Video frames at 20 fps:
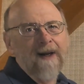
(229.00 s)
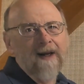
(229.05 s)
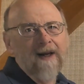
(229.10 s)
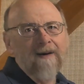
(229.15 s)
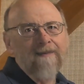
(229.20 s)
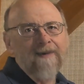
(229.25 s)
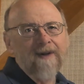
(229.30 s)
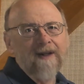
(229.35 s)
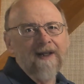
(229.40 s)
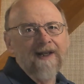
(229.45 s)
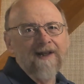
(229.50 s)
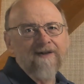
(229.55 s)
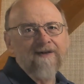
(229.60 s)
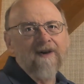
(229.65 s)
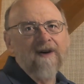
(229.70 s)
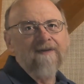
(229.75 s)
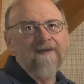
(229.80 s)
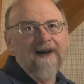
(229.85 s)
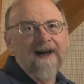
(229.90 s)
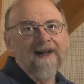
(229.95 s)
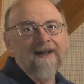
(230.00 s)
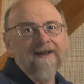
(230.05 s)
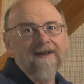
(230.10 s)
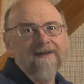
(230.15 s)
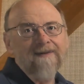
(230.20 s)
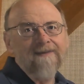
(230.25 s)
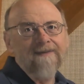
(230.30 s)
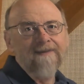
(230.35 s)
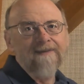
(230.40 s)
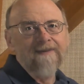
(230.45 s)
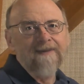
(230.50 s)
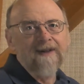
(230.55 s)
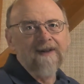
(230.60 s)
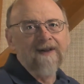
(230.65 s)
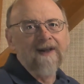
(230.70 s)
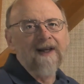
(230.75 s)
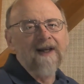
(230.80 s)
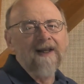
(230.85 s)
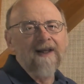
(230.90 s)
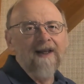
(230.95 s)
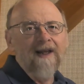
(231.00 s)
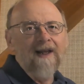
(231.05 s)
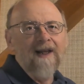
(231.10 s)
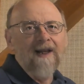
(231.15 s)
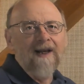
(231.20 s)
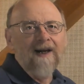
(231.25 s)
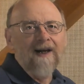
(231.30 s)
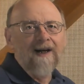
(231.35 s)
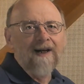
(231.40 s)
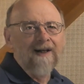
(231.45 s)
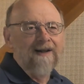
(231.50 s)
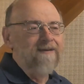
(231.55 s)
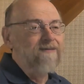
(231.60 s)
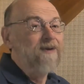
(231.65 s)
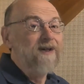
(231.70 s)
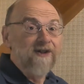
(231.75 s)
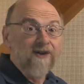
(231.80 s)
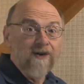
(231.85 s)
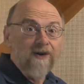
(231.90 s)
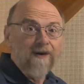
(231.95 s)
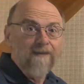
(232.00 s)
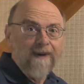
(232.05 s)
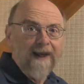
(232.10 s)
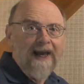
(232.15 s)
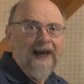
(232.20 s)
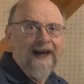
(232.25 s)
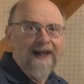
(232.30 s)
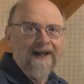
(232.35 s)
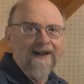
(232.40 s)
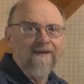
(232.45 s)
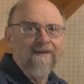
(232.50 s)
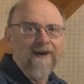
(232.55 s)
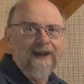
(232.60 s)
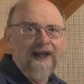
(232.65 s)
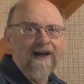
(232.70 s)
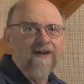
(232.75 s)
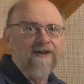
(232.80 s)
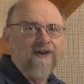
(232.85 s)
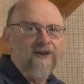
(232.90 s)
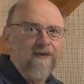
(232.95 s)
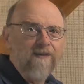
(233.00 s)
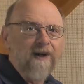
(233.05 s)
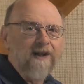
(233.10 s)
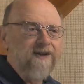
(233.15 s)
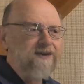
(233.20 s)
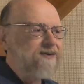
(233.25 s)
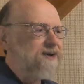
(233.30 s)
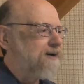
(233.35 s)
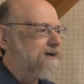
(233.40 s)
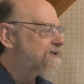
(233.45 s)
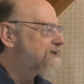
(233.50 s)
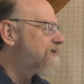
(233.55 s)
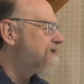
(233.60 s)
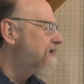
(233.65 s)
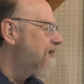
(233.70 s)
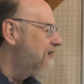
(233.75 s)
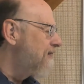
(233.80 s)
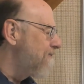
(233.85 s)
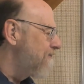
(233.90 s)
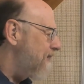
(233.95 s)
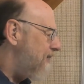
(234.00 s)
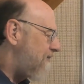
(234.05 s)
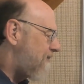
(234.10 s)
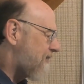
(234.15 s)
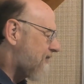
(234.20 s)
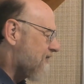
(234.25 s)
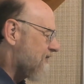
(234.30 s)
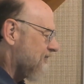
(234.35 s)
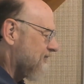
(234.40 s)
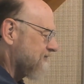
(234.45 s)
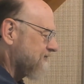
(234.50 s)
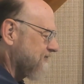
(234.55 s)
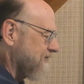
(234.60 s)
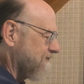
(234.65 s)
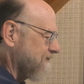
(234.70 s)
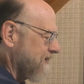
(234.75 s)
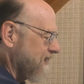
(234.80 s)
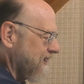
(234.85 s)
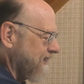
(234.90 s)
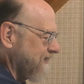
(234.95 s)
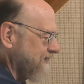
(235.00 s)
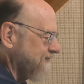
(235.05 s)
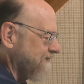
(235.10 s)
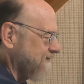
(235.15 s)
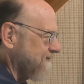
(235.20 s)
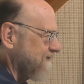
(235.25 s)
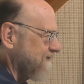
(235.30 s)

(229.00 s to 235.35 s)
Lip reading: up the leisure effect, okay. Which could be added without too much trouble, but it would cause some kind of